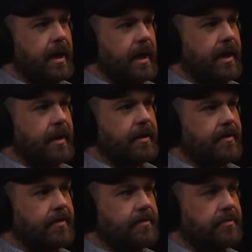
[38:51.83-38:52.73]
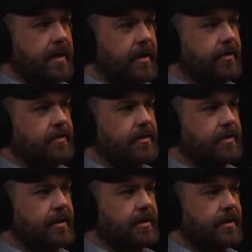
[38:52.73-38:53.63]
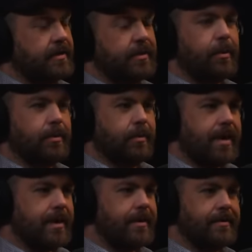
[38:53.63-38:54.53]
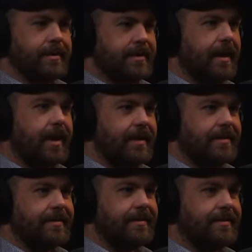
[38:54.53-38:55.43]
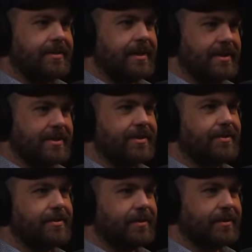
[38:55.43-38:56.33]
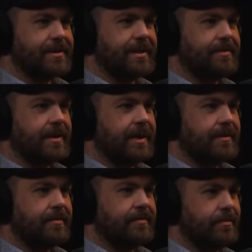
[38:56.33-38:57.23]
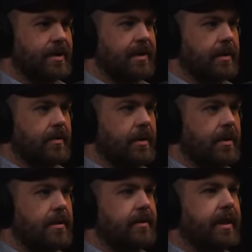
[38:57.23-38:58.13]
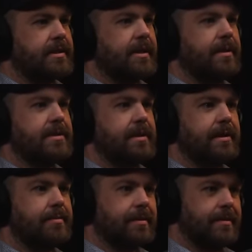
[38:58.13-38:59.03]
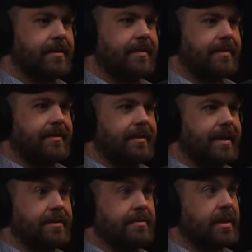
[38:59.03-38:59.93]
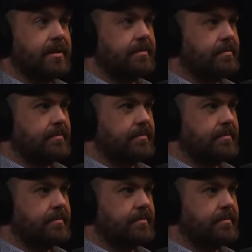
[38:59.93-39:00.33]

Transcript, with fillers: I found uh, talk radio at night to listen to to fall asleep that I really go, oh, that's how I sleep and that was in my